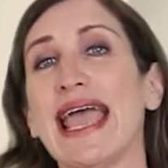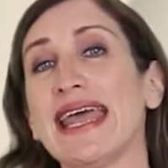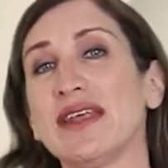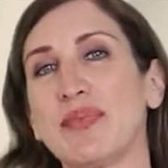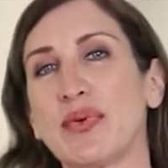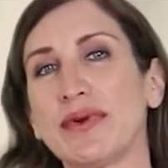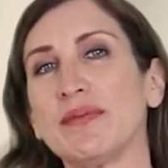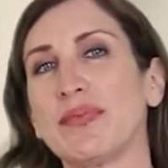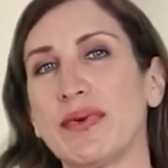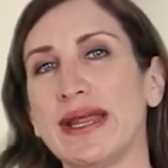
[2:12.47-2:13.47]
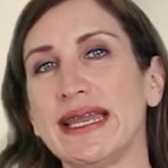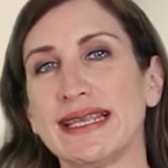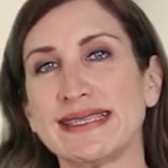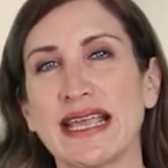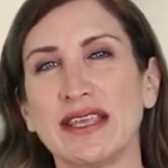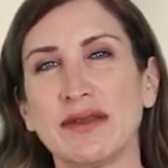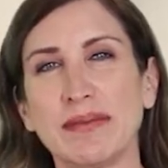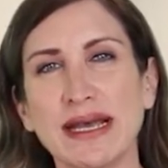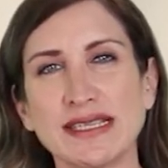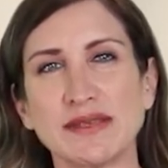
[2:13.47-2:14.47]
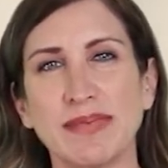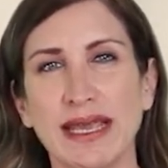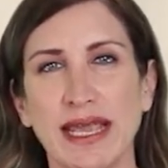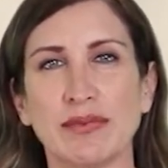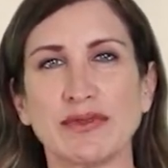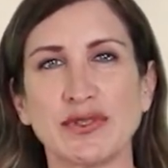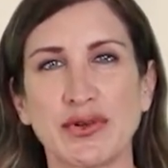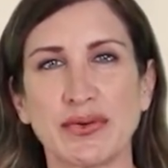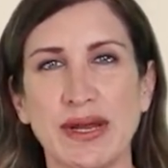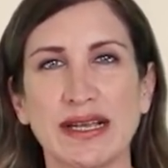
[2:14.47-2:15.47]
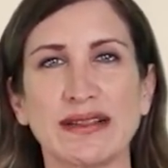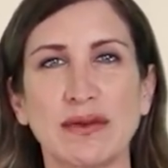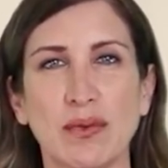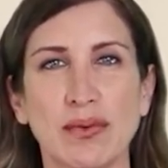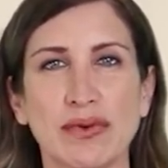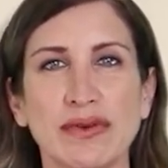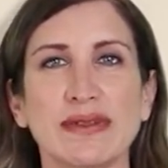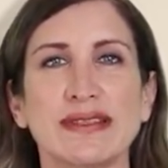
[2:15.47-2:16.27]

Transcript: An important point is that you must be able to correctly order